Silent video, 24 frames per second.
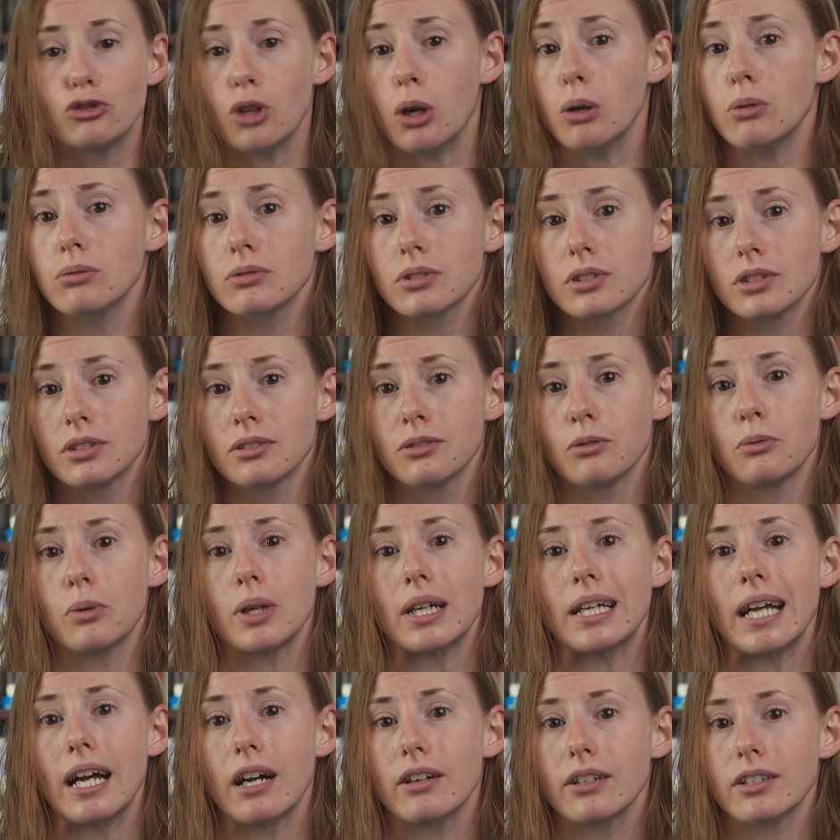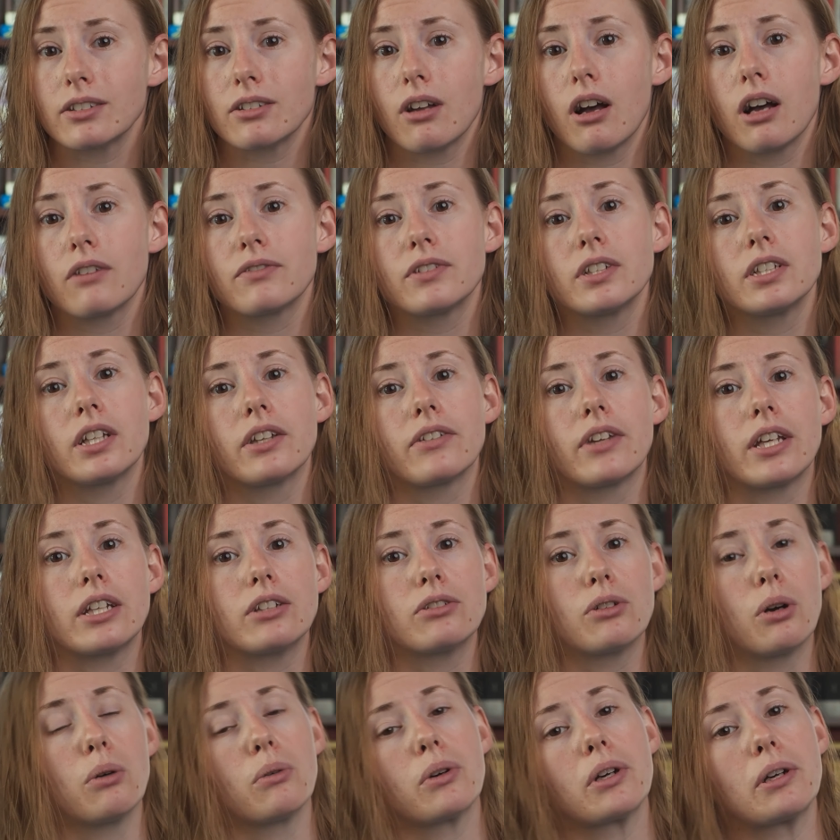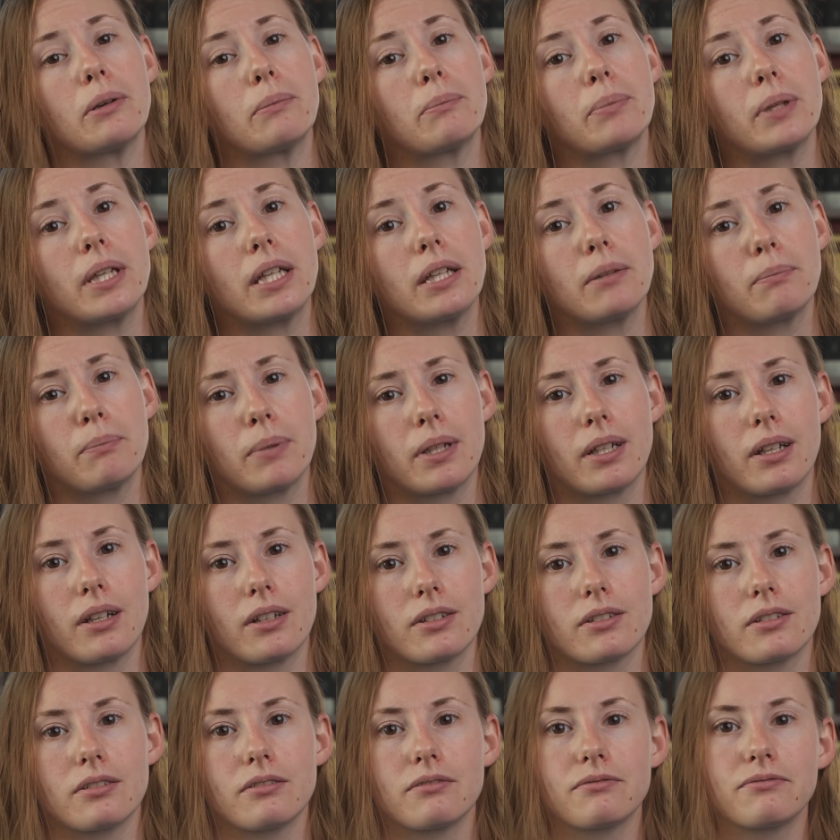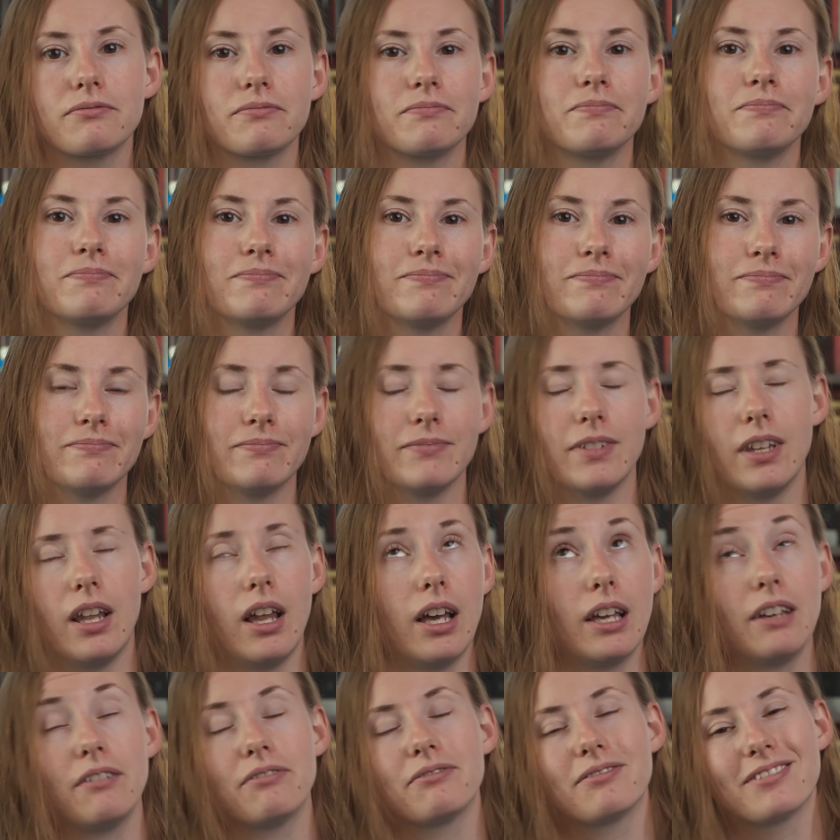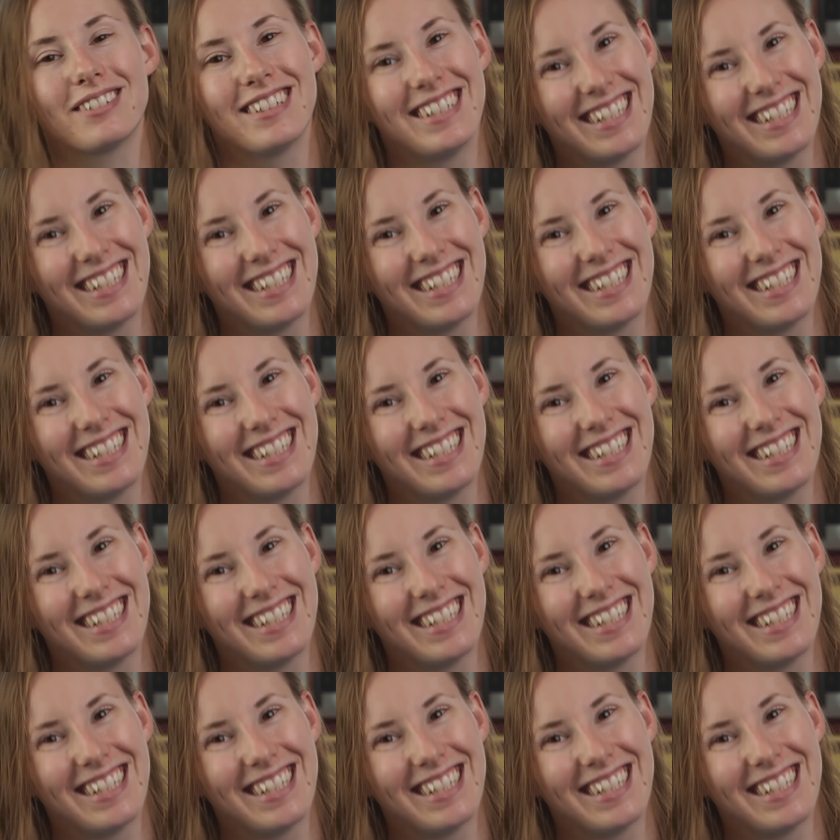don't work out as often and they don't compete because of life